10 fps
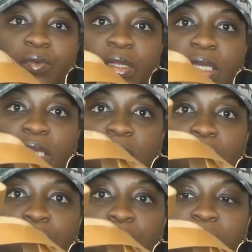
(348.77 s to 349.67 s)
really
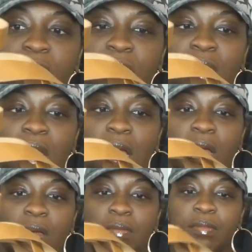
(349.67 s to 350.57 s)
cute.
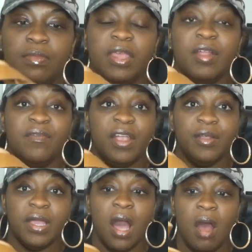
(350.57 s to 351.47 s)
Um, they're
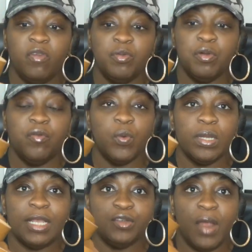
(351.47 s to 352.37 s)
very comfortable from
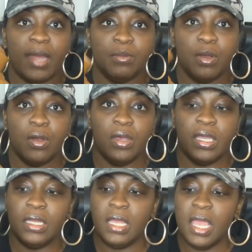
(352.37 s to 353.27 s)
when I tried them
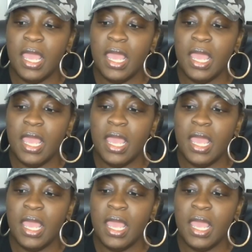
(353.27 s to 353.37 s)
on.